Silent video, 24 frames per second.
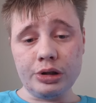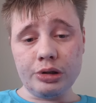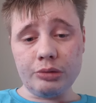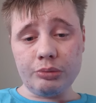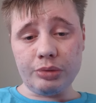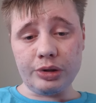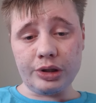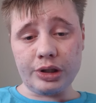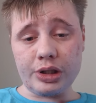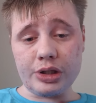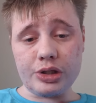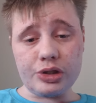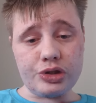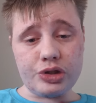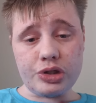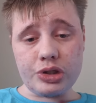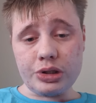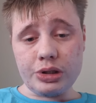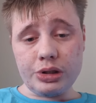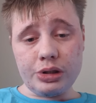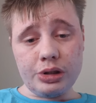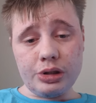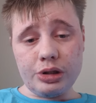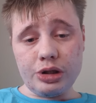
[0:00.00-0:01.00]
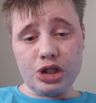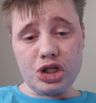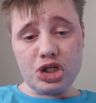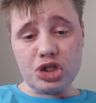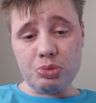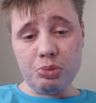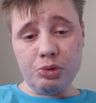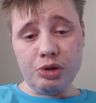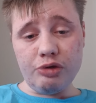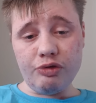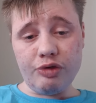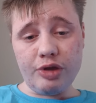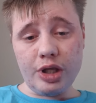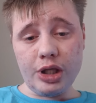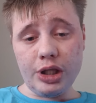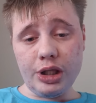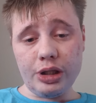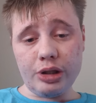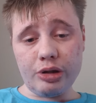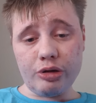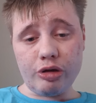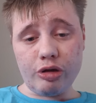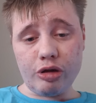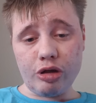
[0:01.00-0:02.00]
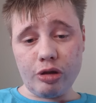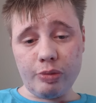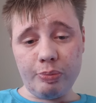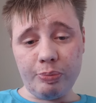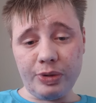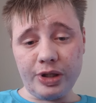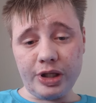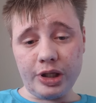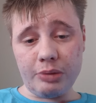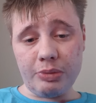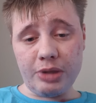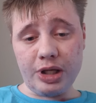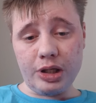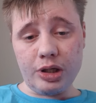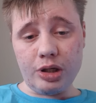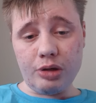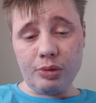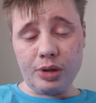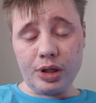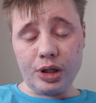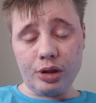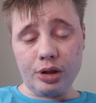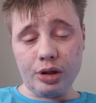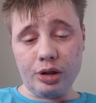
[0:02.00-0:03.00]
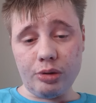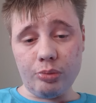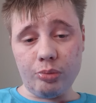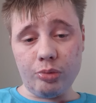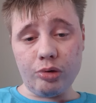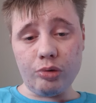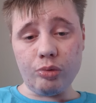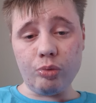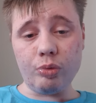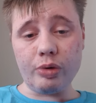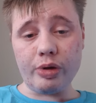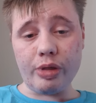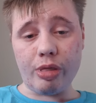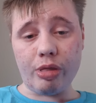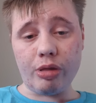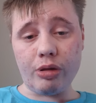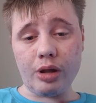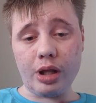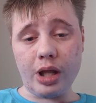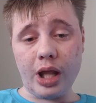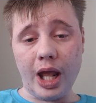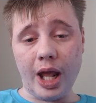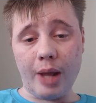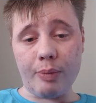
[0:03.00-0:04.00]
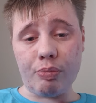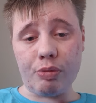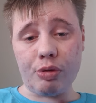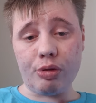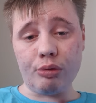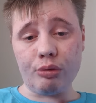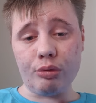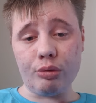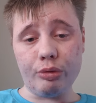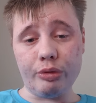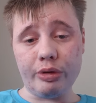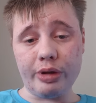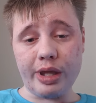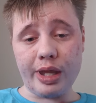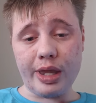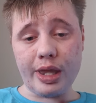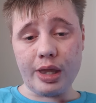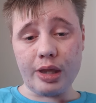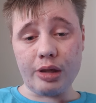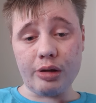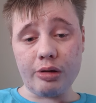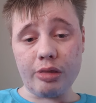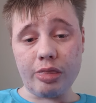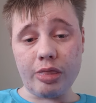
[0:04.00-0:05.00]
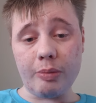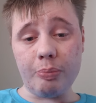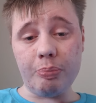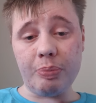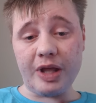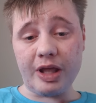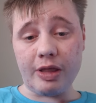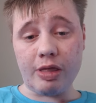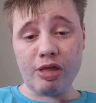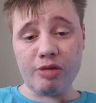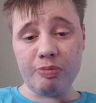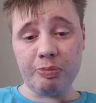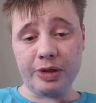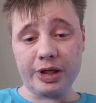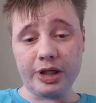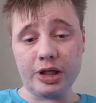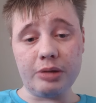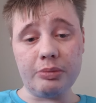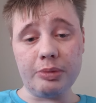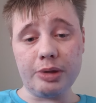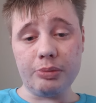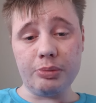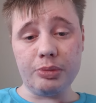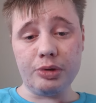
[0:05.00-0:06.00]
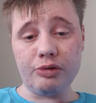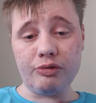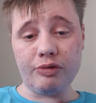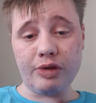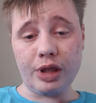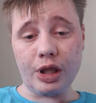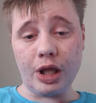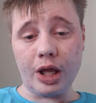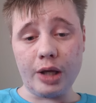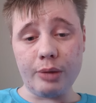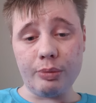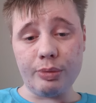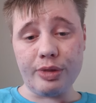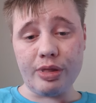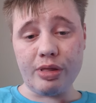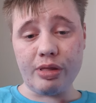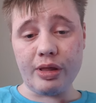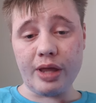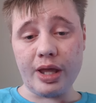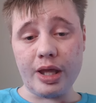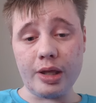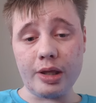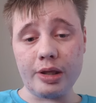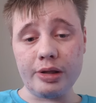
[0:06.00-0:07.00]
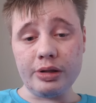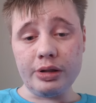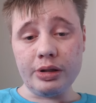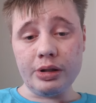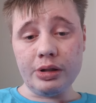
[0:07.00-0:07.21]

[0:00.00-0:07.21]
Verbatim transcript: because this movie Spider-Man No Way Home was absolutely the best Spider-Man movie I would say